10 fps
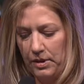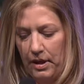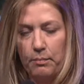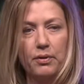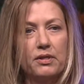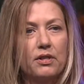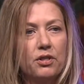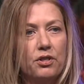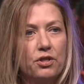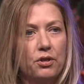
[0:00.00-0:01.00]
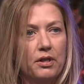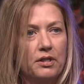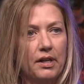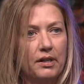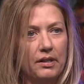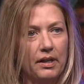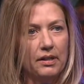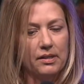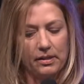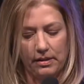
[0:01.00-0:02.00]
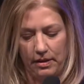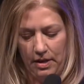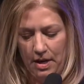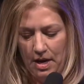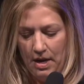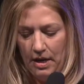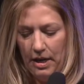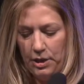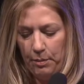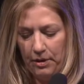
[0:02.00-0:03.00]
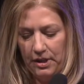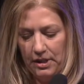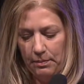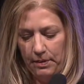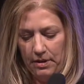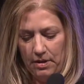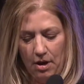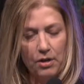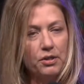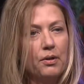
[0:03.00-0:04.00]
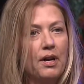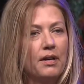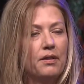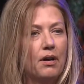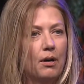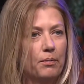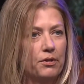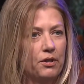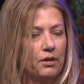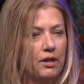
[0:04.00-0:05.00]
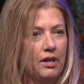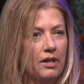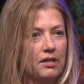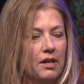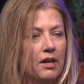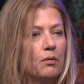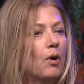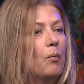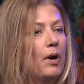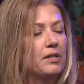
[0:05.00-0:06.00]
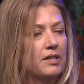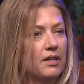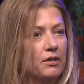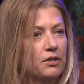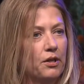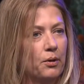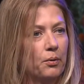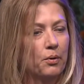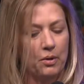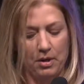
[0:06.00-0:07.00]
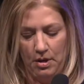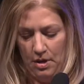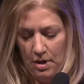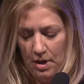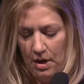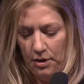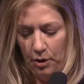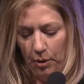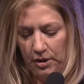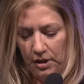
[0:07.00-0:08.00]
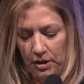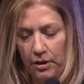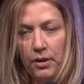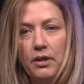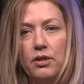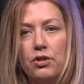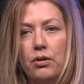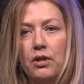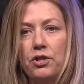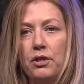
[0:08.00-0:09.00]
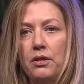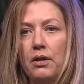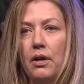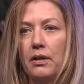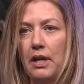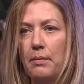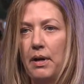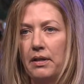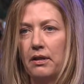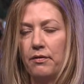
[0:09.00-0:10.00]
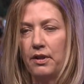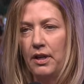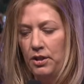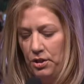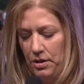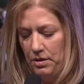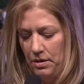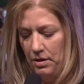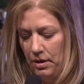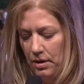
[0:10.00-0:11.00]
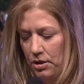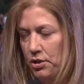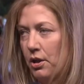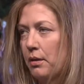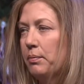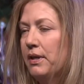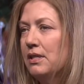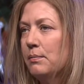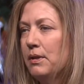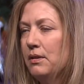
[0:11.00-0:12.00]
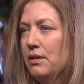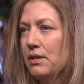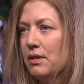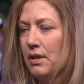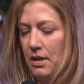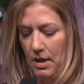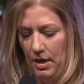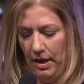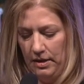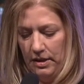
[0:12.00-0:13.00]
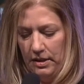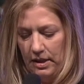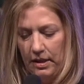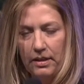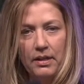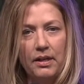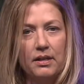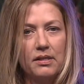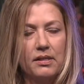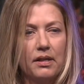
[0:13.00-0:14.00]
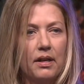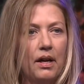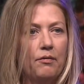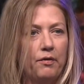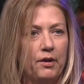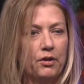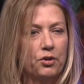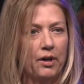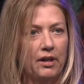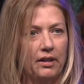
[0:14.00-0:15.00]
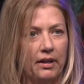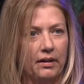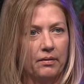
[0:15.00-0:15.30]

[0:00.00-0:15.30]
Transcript: and precision shooting techniques, each participant also had the opportunity to hunt a white-tailed doe, the course included instruction on game identification, shot placement, hunting techniques, and field trailing.